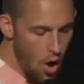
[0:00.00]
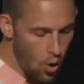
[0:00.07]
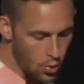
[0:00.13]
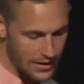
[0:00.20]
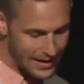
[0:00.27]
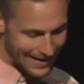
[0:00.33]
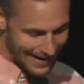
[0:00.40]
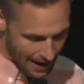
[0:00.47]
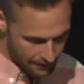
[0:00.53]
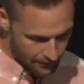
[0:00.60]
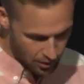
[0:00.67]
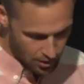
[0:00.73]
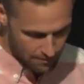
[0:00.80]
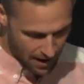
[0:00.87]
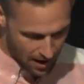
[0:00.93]
only
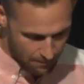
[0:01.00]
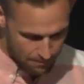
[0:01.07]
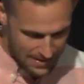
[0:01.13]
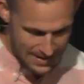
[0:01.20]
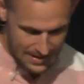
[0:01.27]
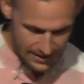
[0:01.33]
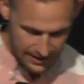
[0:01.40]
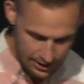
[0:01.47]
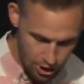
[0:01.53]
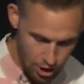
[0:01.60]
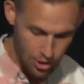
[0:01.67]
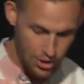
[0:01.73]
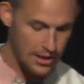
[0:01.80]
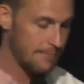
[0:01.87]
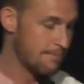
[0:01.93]
ever about being in
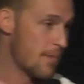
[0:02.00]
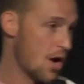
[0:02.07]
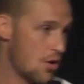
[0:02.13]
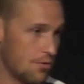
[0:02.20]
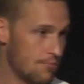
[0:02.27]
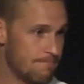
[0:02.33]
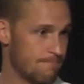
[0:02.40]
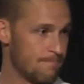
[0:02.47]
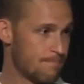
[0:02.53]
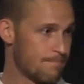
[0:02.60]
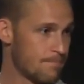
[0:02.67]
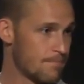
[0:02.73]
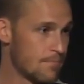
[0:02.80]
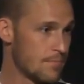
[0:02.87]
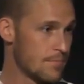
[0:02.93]
learning mode.
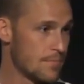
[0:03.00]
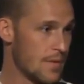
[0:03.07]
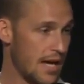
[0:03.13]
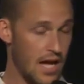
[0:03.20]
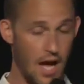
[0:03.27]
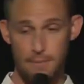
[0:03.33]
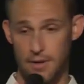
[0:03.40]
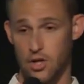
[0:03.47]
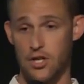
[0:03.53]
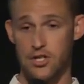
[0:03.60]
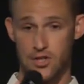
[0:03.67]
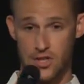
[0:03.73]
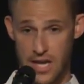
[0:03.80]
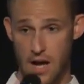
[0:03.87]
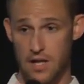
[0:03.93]
Like, I'm a
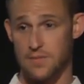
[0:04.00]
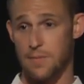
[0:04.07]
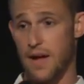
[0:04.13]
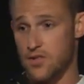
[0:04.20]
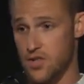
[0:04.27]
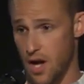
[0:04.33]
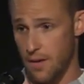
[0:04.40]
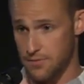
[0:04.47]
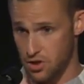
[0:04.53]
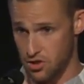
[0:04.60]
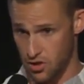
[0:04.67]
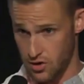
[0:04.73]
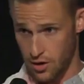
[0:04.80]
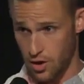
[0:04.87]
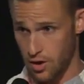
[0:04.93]
Christian now, it's my job to
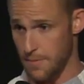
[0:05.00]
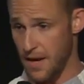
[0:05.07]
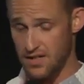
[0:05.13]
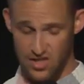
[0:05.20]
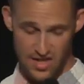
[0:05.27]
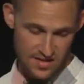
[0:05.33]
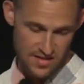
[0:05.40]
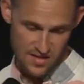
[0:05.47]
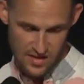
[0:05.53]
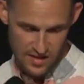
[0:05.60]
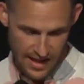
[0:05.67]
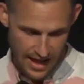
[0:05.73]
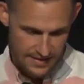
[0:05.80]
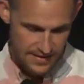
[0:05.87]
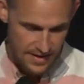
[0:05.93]
just learn about Jesus
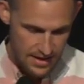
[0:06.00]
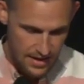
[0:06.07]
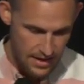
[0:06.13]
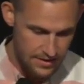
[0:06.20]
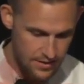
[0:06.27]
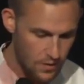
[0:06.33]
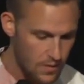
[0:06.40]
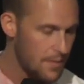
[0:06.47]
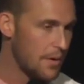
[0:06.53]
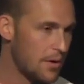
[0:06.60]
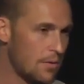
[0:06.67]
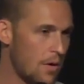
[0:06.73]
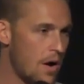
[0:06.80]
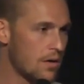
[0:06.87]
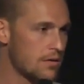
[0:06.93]
and that's it. And don't get me
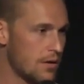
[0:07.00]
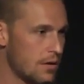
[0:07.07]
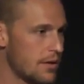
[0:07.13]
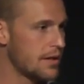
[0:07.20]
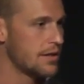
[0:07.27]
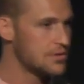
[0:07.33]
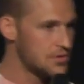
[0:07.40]
wrong, learning